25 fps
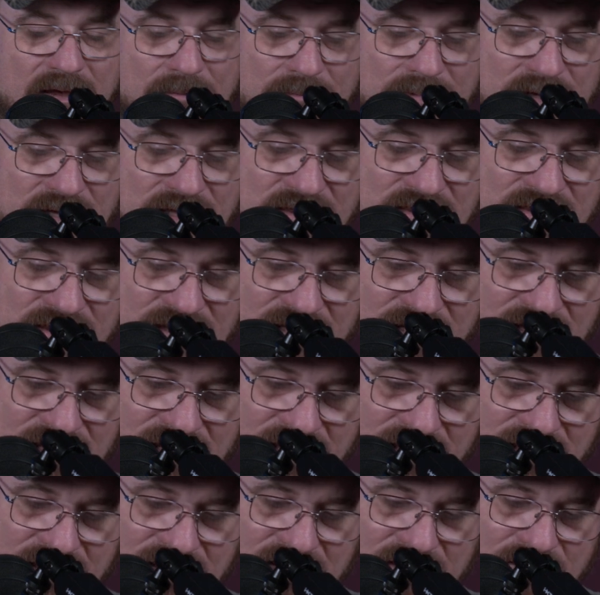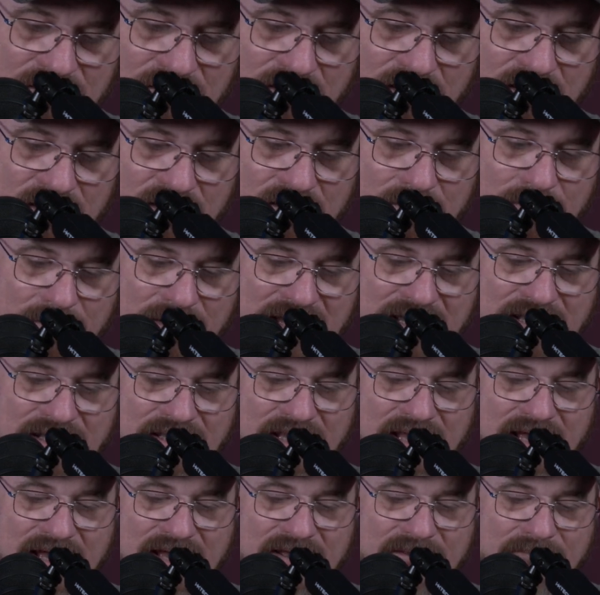But then again, the bank
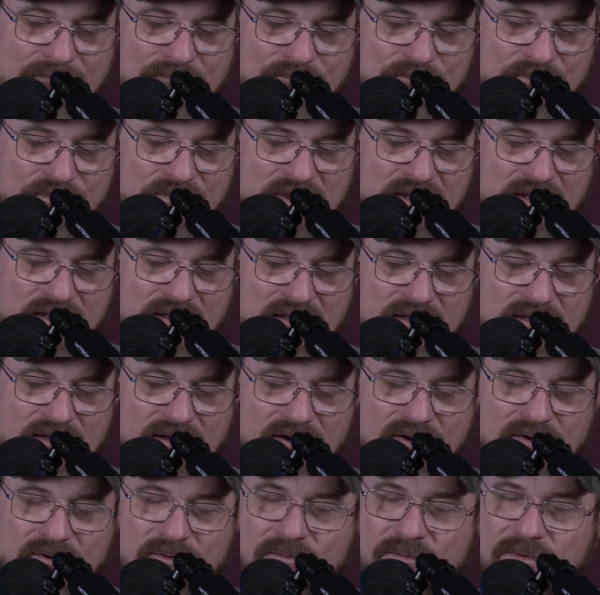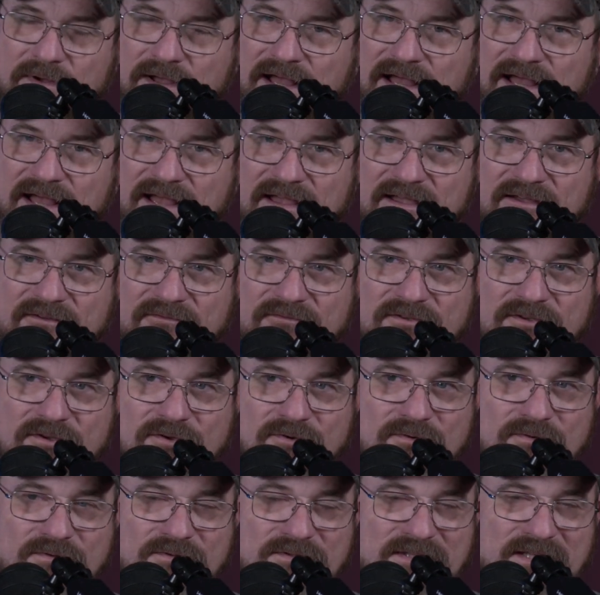line, I have
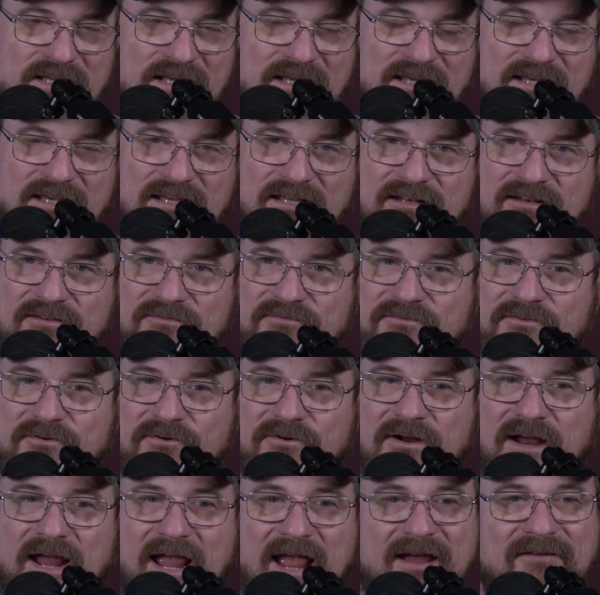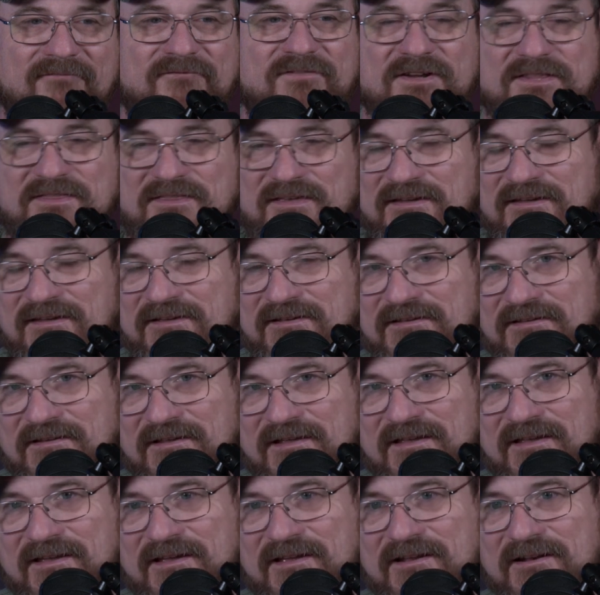used it for everything.
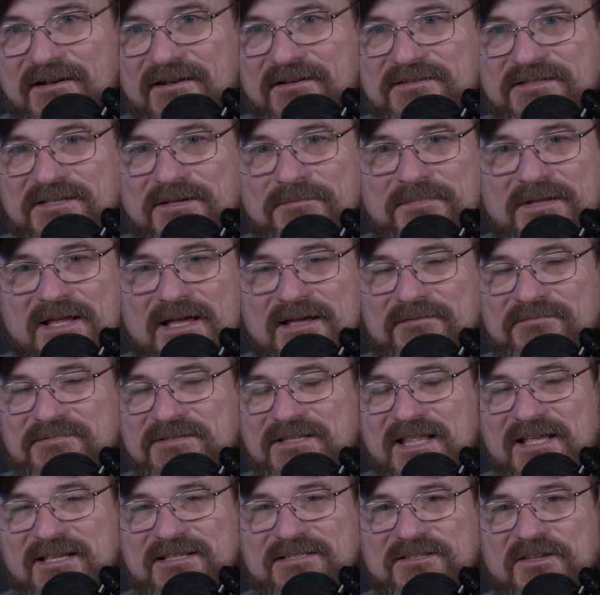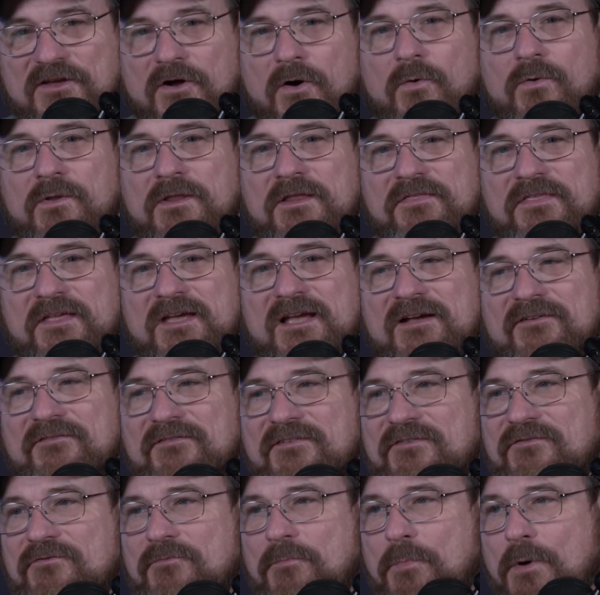And sometimes that's the only thing
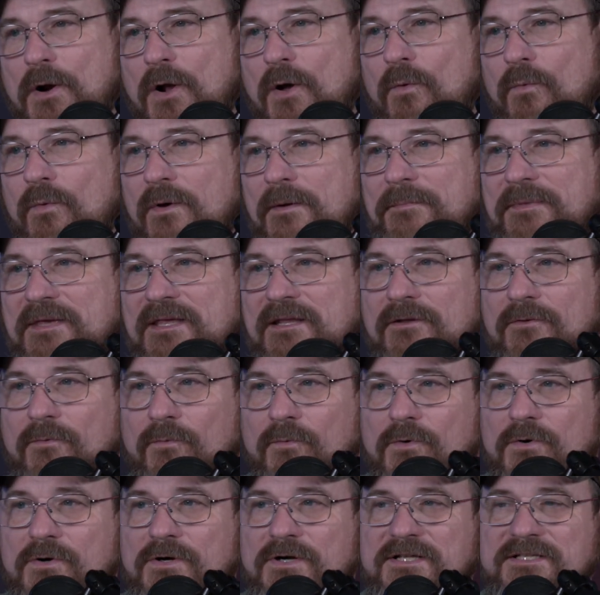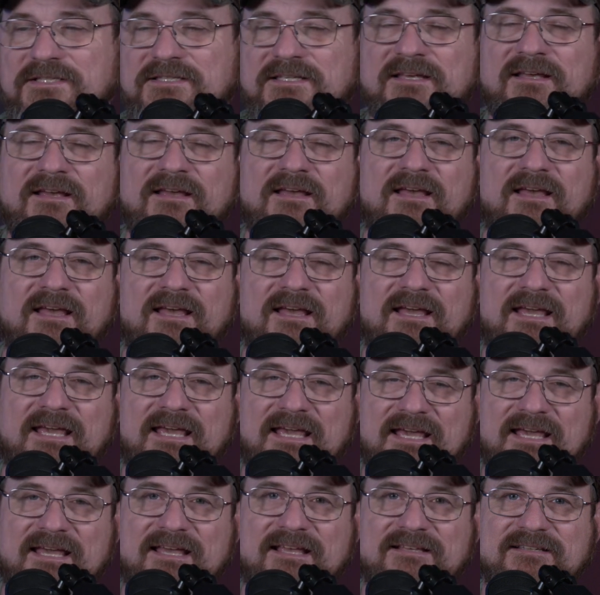I've ever brought with me in the woods
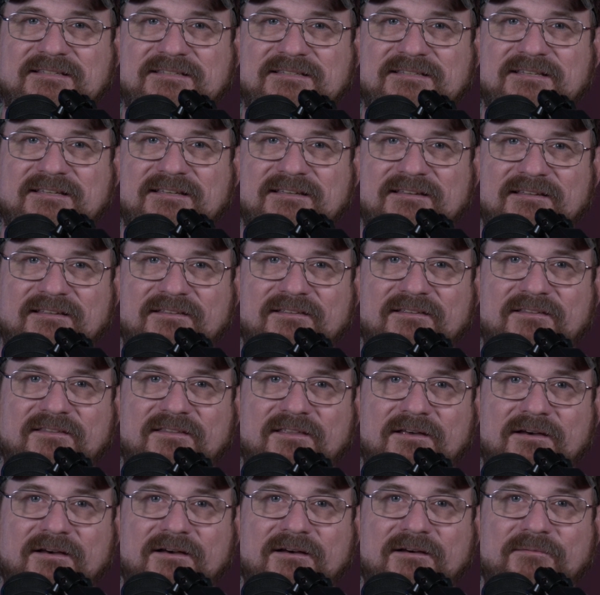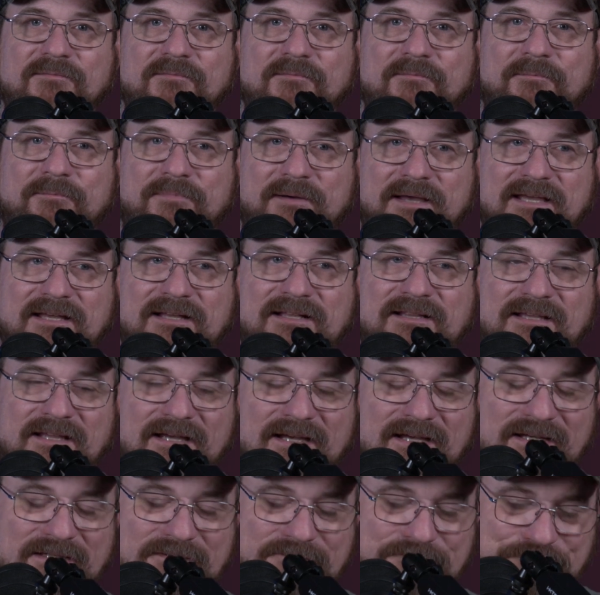is the bank
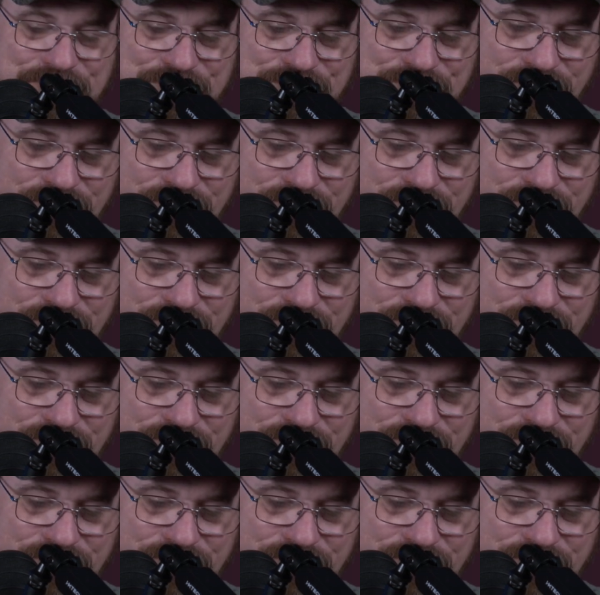line.